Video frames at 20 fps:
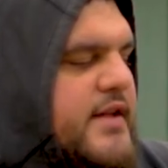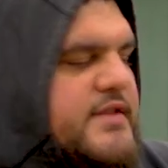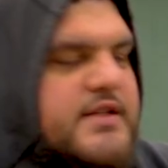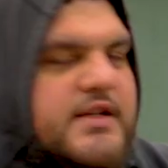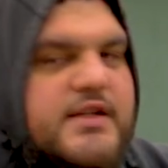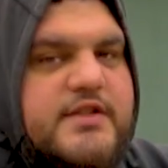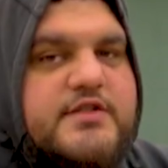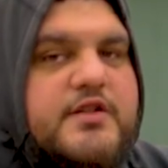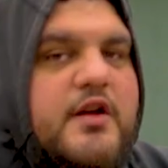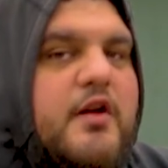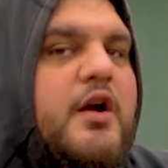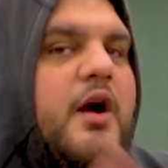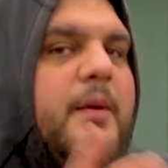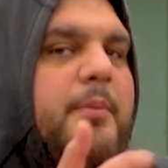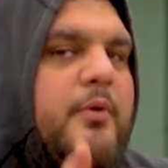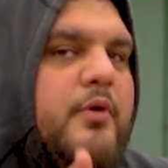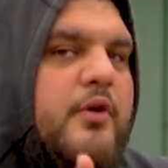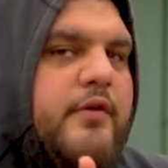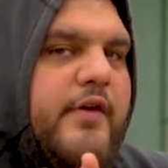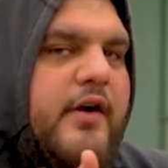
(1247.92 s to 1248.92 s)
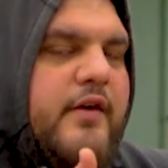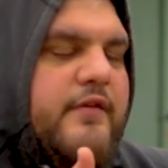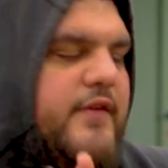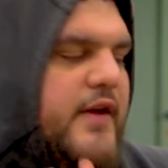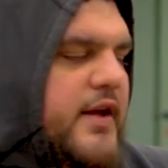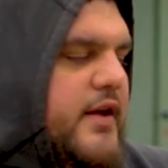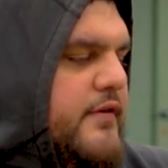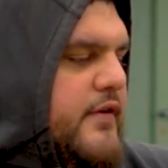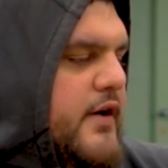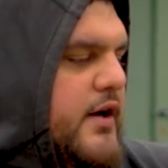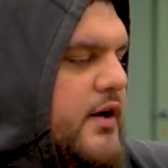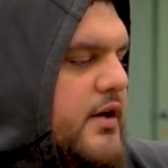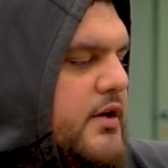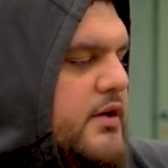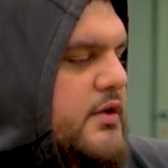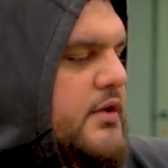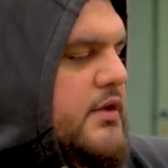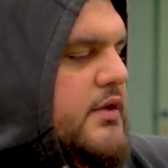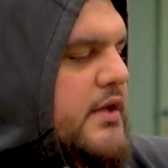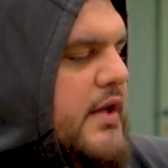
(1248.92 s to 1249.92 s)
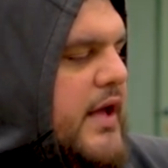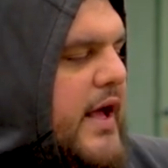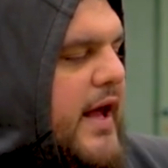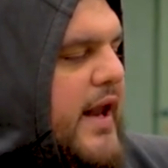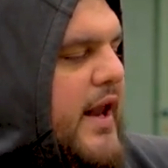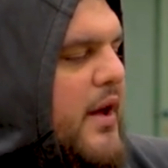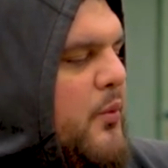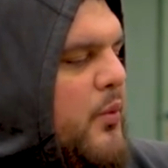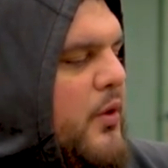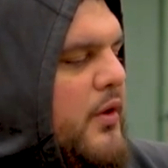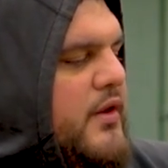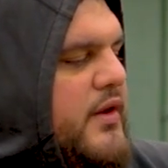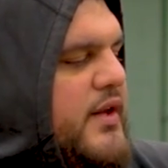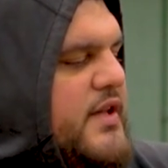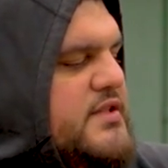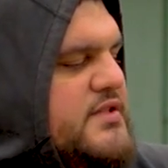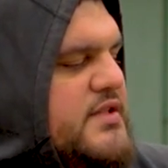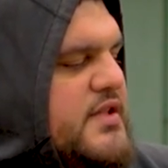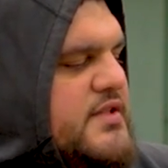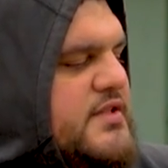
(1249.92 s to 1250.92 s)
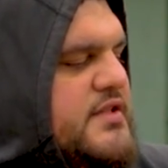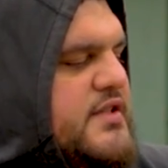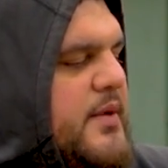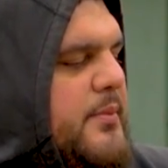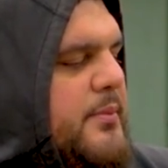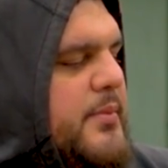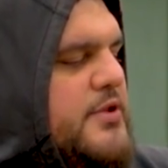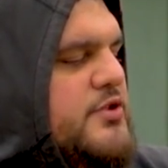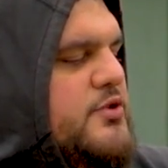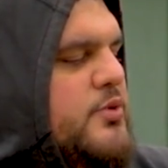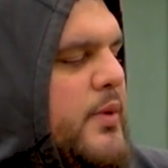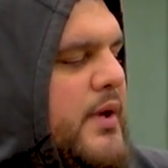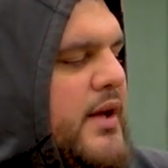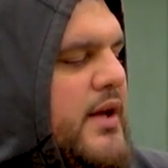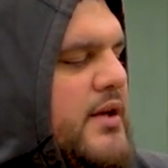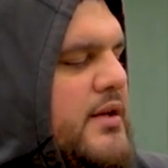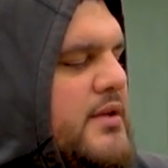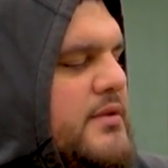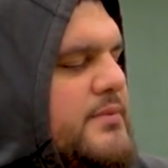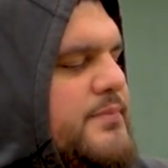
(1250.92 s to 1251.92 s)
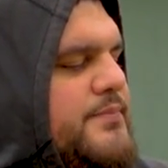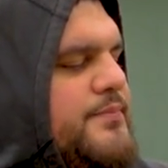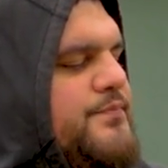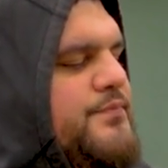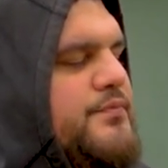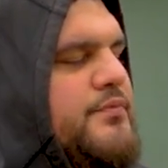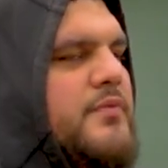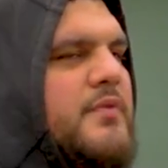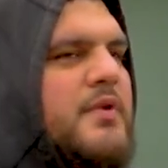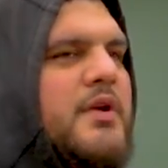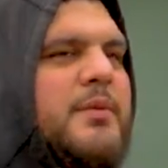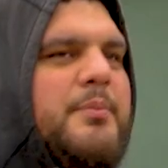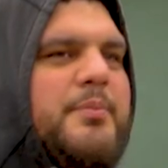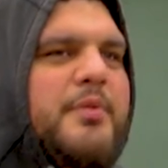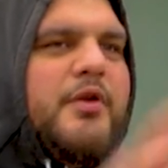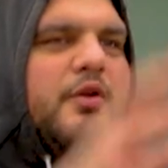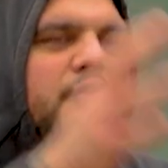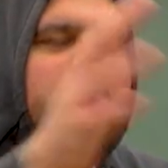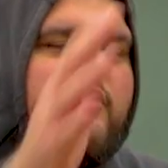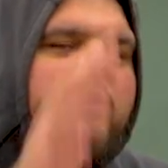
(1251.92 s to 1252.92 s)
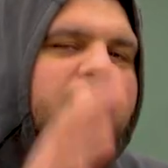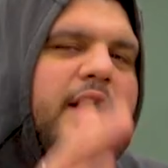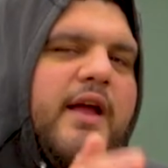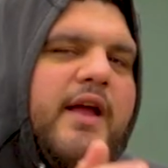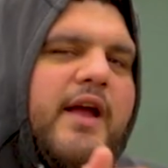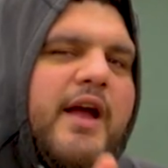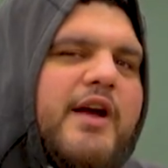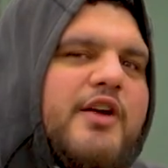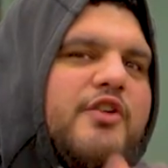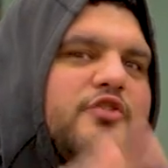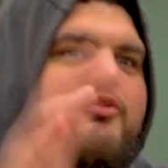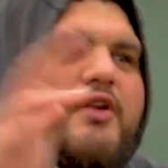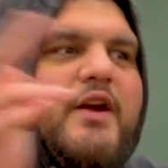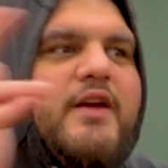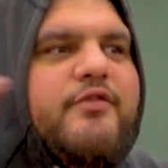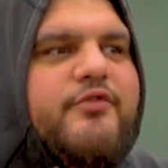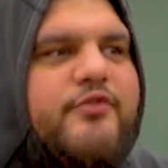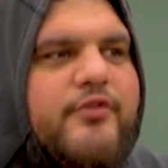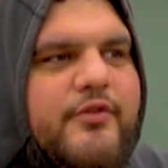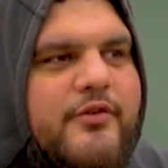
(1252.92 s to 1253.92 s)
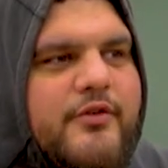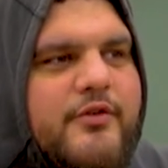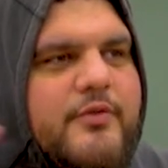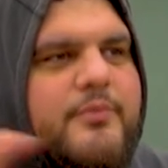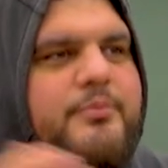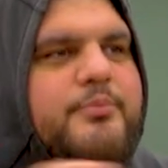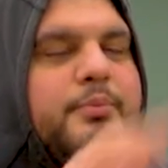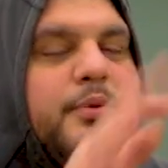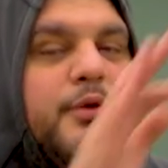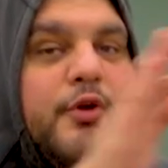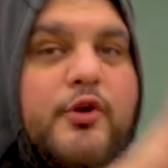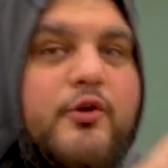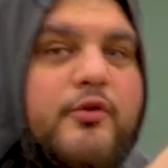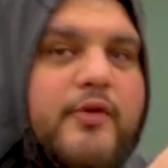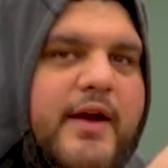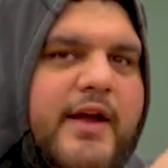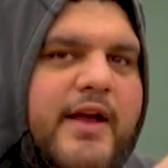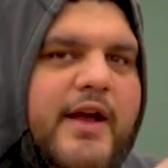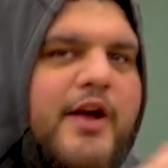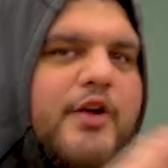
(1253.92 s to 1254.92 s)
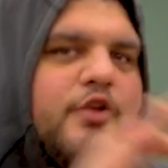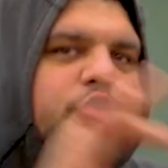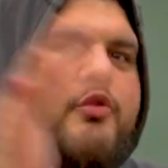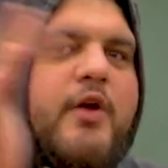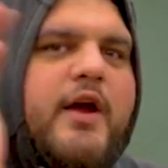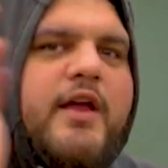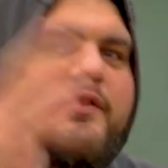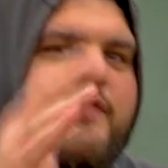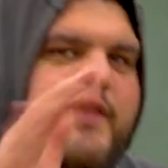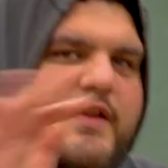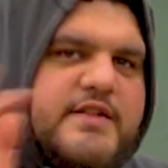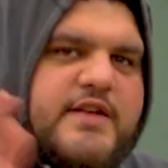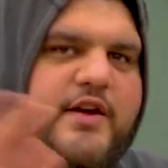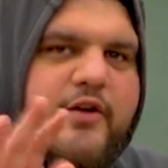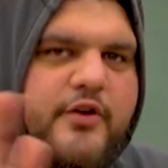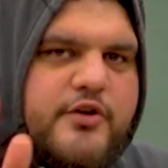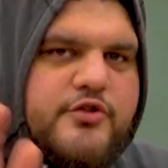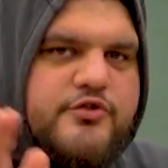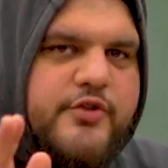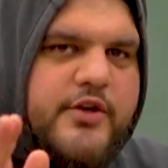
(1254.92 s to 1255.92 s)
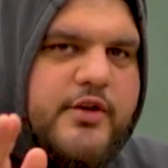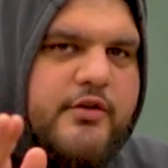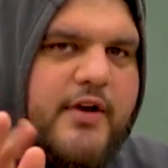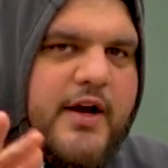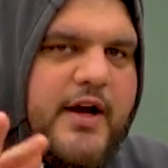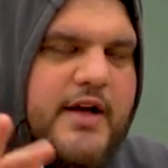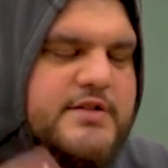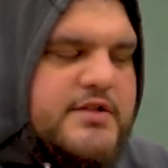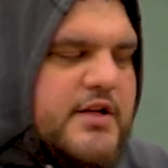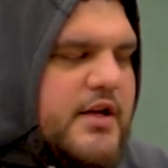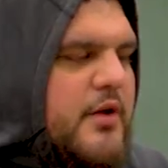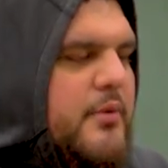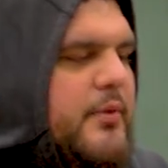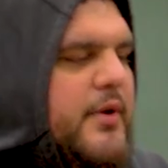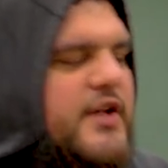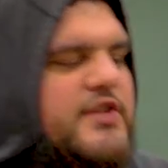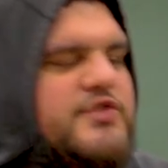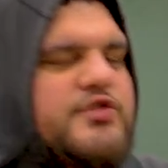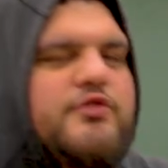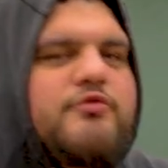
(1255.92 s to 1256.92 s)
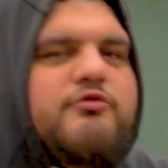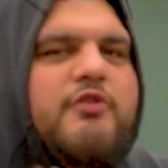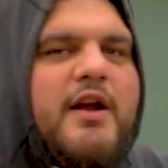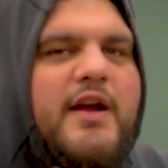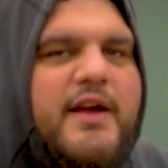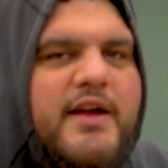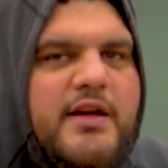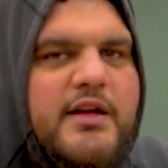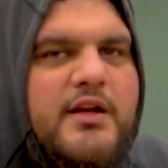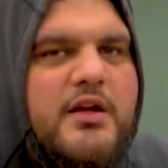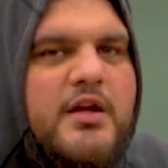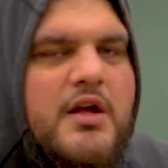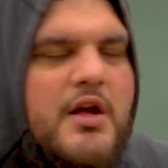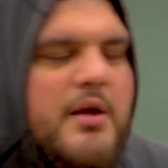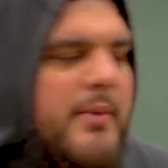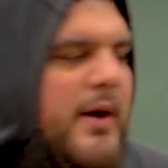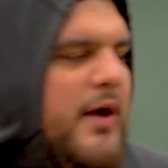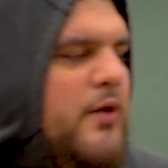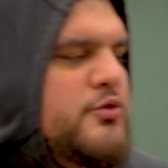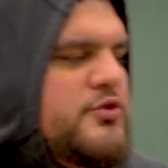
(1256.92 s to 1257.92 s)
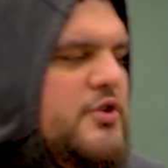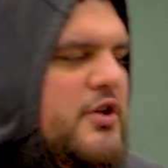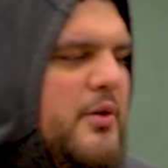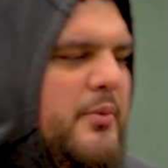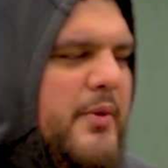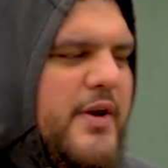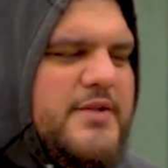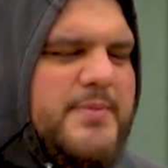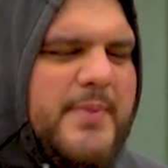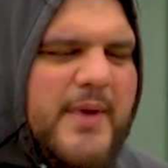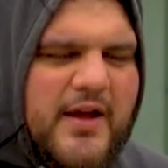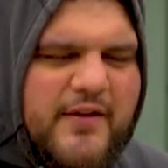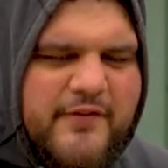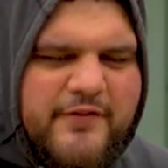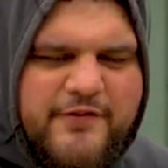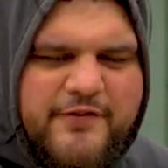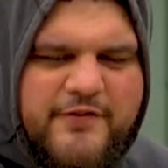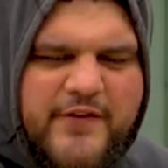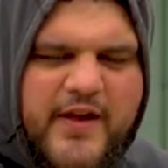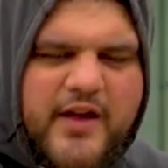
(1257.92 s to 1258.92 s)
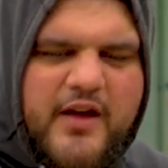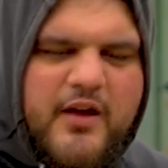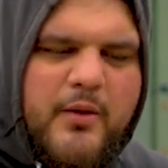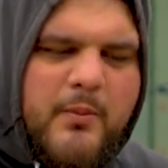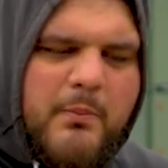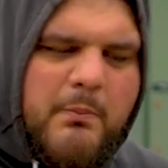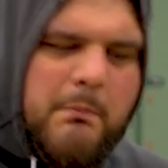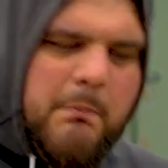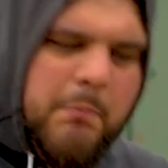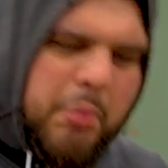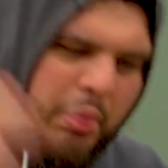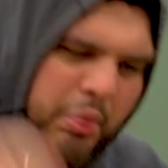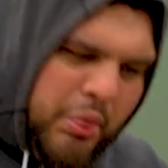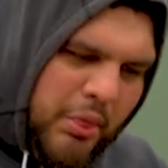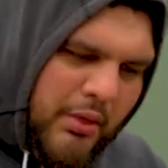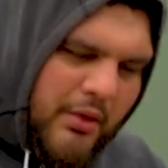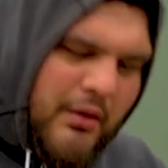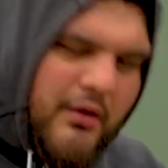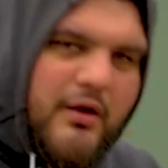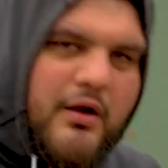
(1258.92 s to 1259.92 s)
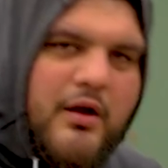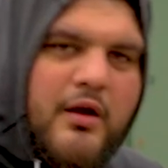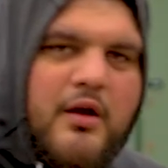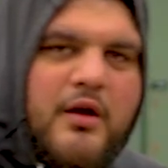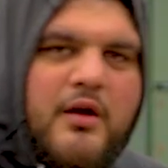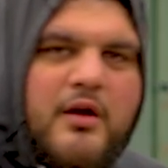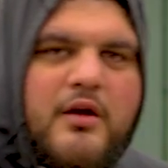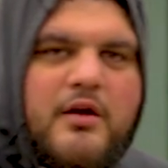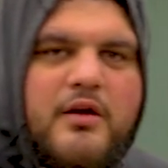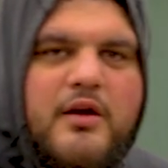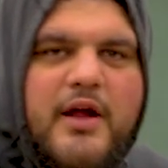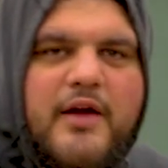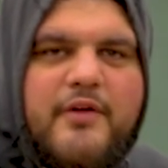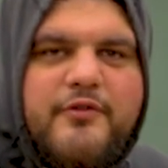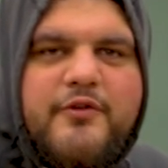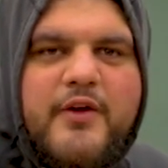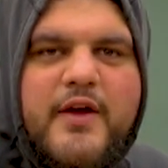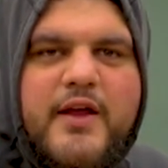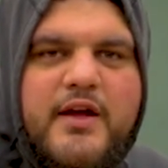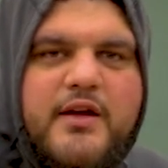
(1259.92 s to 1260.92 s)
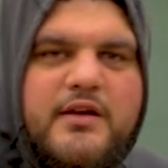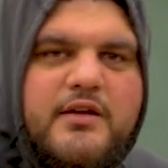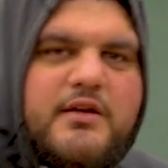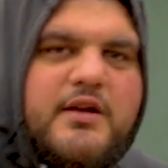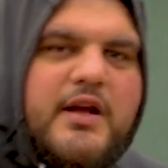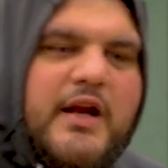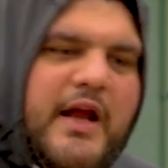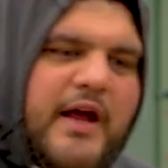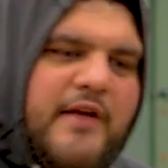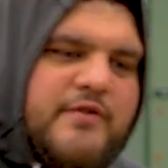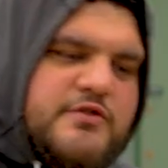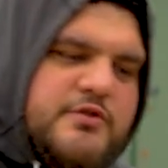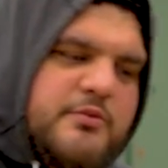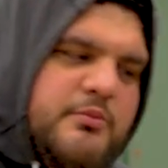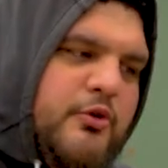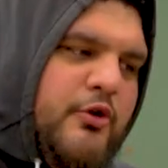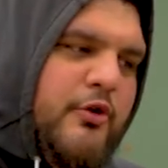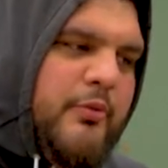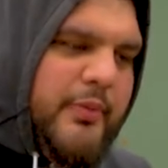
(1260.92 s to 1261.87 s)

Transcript: It's gonna soak up all of our flavor. And I want this to sit between puree and gravy territory, right? So I don't want it too runny, but I also don't want it to be like thick, like fucking, can I have some more